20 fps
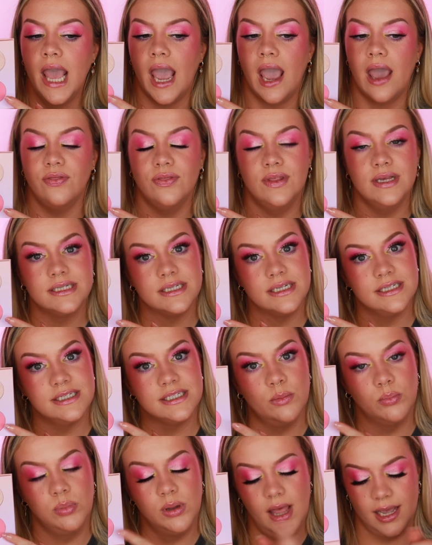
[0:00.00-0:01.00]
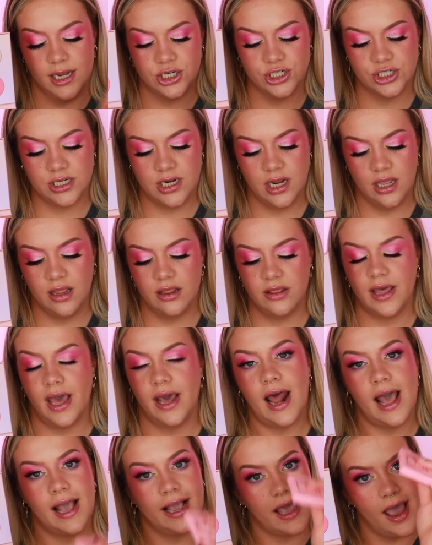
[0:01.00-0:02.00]
and this is the blush
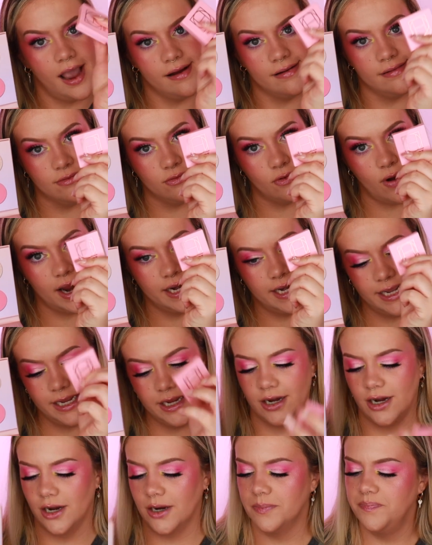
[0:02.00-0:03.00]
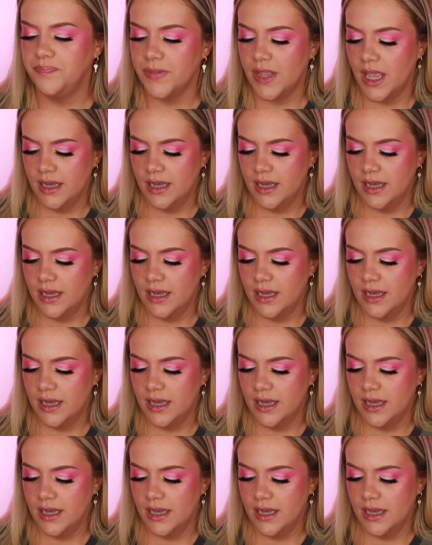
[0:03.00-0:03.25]
that I got right here.